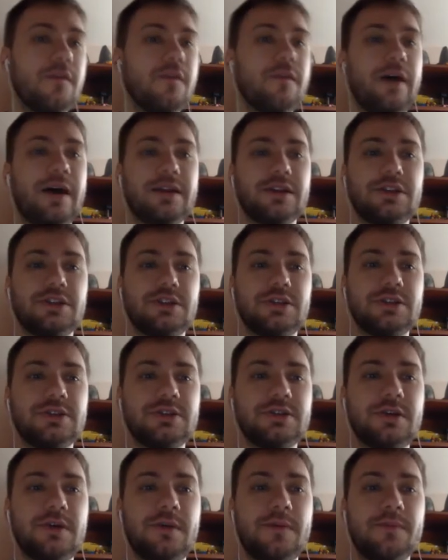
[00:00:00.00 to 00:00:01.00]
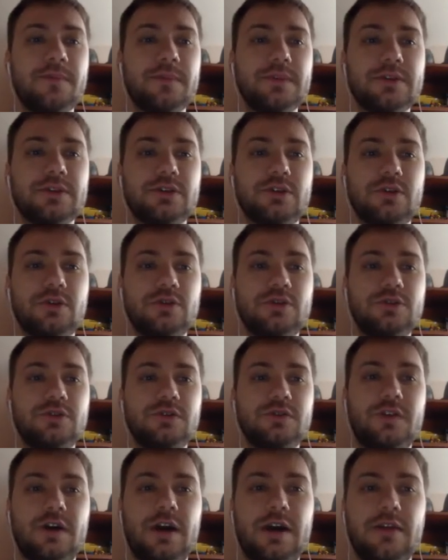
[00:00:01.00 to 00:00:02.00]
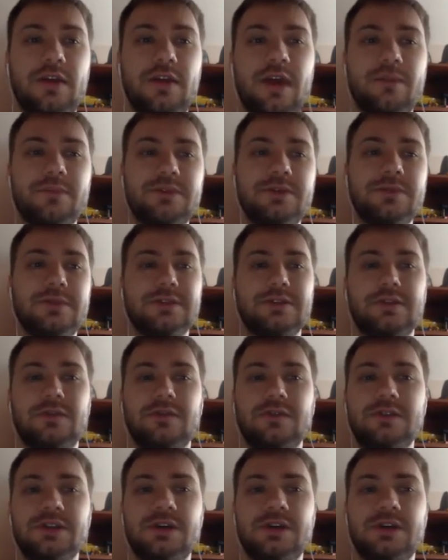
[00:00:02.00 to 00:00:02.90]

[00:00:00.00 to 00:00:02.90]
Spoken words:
functions. So to define the empty massive,